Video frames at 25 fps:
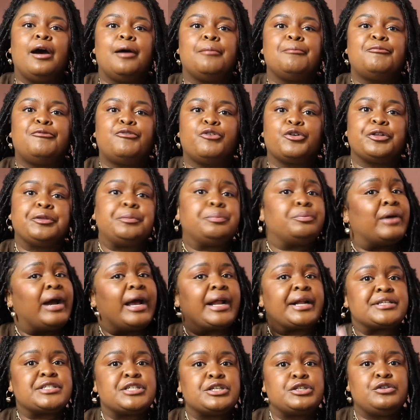for the
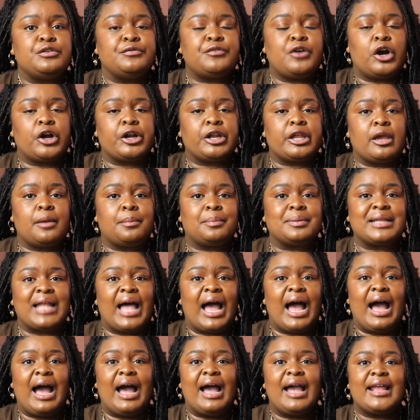products that you've already
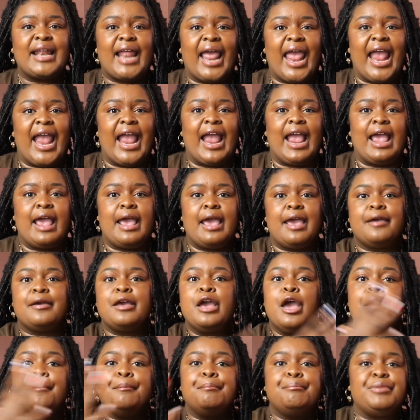applied and
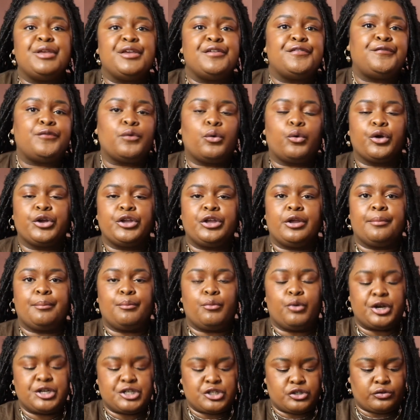before your
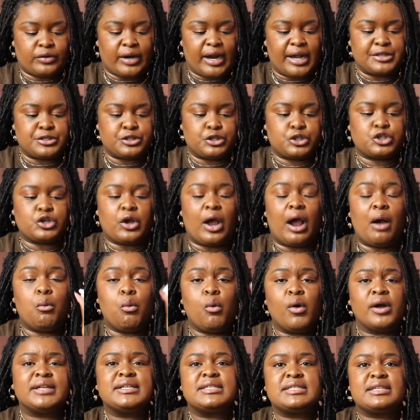moisturizer. So I
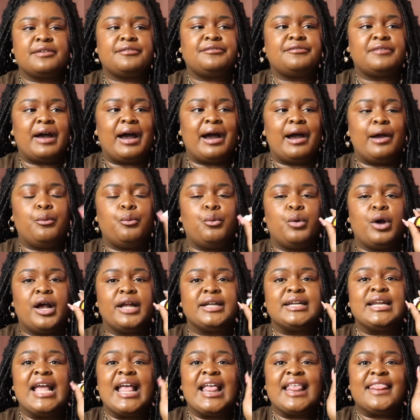wanted to find
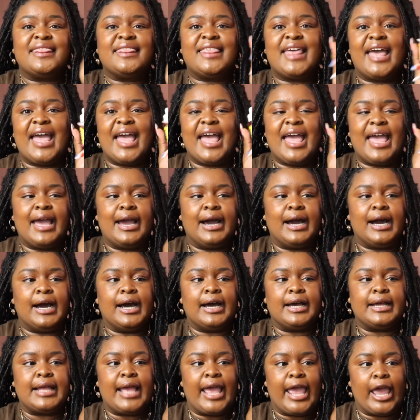one that
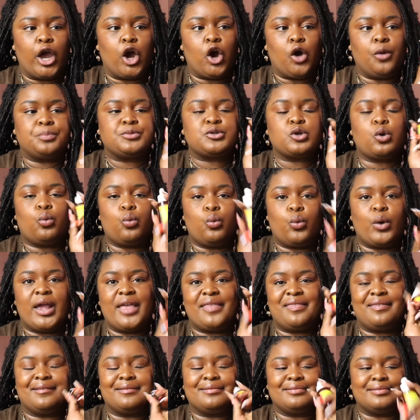helped
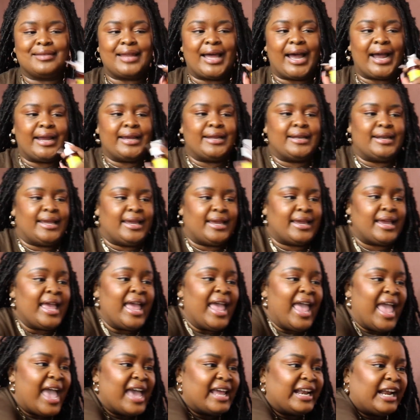with lightening,
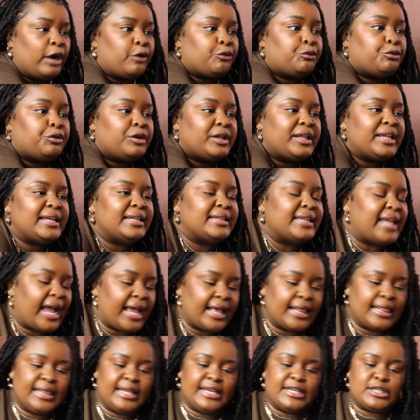and I really
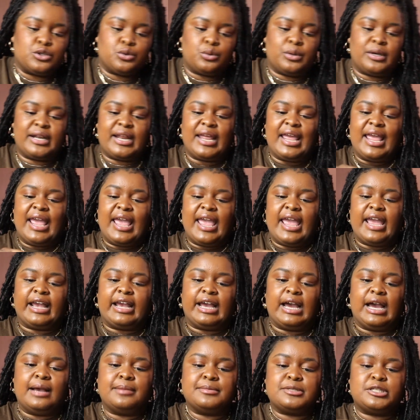like this one. It
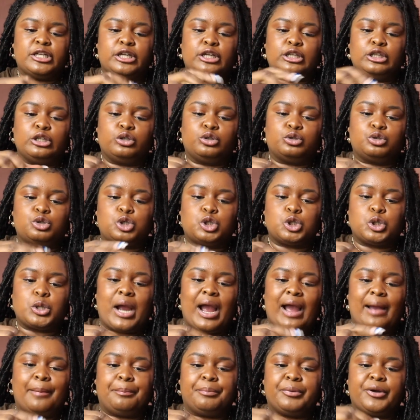comes in a little
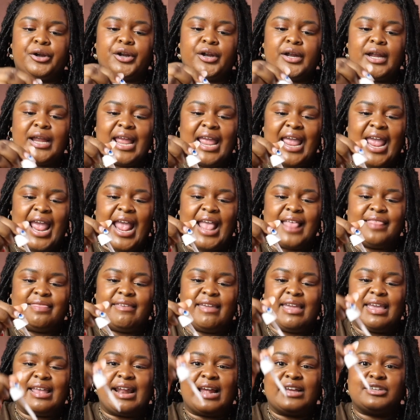dropper, and
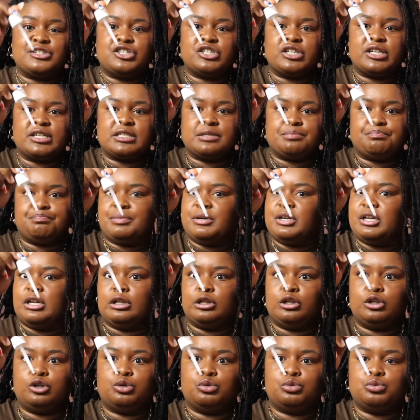then I just put a
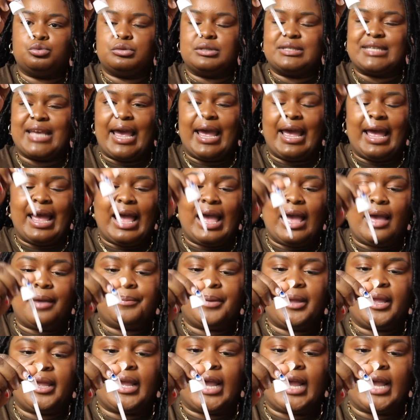little dab.